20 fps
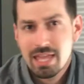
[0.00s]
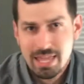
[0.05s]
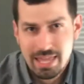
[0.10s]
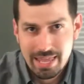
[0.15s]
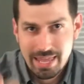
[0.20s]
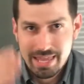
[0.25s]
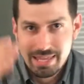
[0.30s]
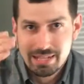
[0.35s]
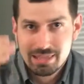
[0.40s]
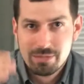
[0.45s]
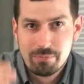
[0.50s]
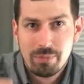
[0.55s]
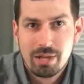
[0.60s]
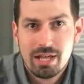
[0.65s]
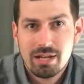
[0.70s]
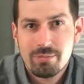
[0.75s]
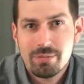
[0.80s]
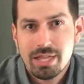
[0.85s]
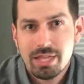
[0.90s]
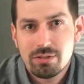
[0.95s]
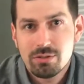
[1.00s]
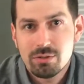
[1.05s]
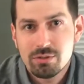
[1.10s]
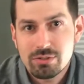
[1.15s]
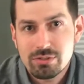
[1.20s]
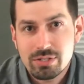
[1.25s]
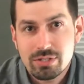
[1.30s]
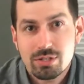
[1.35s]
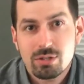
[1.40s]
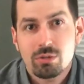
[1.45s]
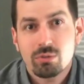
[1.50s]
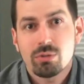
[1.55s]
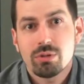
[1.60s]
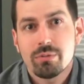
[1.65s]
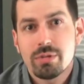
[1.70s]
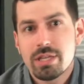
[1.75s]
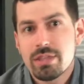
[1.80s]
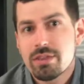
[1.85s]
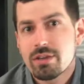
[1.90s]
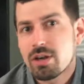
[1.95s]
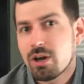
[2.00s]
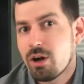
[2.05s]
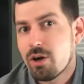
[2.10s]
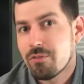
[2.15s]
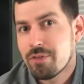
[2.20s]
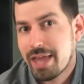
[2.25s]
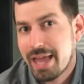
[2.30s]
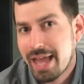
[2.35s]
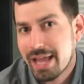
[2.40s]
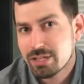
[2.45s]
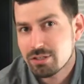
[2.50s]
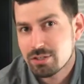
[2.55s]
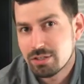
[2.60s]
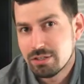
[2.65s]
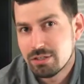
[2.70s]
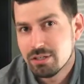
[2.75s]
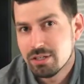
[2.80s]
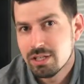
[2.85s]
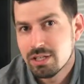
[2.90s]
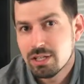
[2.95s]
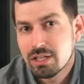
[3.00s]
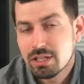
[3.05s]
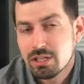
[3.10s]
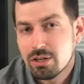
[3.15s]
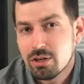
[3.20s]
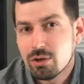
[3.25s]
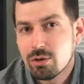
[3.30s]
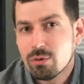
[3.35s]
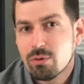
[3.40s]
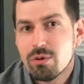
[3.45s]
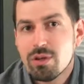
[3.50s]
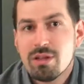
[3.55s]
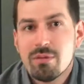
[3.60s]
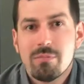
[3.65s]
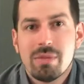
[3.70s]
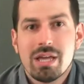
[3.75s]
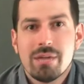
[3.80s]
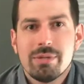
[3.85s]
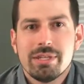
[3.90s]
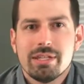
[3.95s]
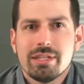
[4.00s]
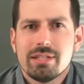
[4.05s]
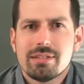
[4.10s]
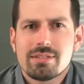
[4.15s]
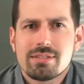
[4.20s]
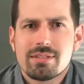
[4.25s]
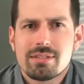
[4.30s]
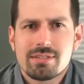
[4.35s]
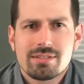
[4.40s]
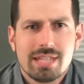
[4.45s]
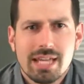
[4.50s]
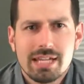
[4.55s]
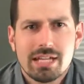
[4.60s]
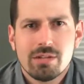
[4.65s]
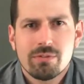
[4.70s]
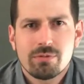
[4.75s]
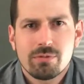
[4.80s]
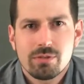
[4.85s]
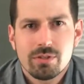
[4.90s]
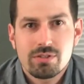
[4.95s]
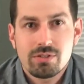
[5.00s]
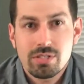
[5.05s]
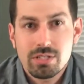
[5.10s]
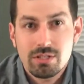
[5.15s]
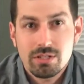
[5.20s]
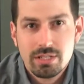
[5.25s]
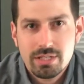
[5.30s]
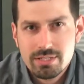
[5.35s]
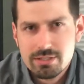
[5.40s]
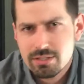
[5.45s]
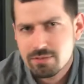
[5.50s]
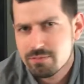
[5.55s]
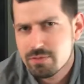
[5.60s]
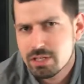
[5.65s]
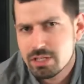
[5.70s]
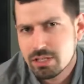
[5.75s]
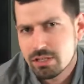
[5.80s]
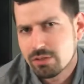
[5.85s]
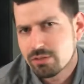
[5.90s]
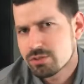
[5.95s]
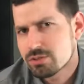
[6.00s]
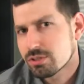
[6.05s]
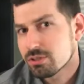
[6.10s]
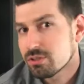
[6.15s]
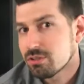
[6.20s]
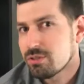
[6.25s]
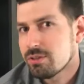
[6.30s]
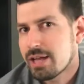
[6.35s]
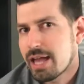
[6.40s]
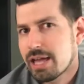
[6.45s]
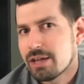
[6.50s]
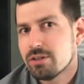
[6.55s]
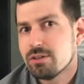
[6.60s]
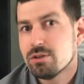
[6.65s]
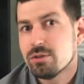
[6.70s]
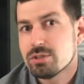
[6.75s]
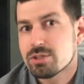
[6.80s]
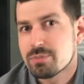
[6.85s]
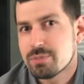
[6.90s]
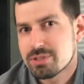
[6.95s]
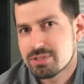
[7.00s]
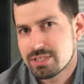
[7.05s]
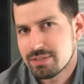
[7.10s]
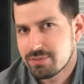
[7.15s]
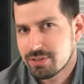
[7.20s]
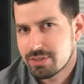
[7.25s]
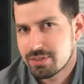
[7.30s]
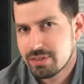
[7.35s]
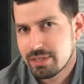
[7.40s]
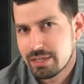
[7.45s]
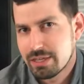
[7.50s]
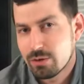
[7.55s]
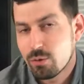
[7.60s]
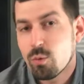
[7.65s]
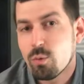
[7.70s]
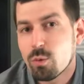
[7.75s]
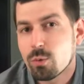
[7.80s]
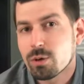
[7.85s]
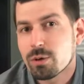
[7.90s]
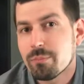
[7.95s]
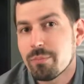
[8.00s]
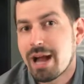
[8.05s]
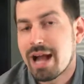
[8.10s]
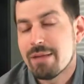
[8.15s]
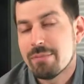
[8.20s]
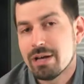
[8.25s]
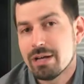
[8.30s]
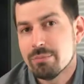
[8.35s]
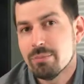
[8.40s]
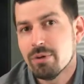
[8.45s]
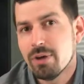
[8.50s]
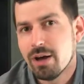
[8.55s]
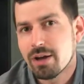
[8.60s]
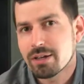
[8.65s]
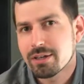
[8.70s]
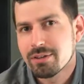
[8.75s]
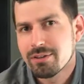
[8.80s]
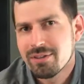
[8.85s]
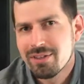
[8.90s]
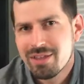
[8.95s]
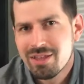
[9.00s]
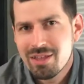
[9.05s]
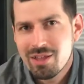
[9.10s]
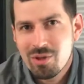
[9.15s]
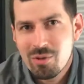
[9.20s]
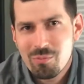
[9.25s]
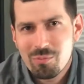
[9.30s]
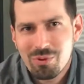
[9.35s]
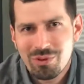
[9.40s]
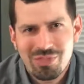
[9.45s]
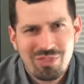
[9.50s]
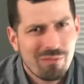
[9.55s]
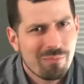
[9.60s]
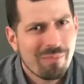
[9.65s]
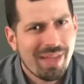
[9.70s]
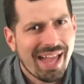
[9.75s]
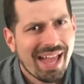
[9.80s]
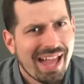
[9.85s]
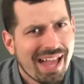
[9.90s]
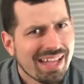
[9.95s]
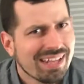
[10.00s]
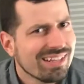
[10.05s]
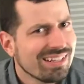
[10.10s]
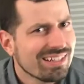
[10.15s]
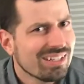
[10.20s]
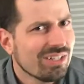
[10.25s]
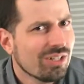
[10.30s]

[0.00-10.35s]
and at the bottom of that newsletter would be the call to action. Maybe it's sign up for a series of videos to learn how to do a specific thing, or buy my book. But the bad,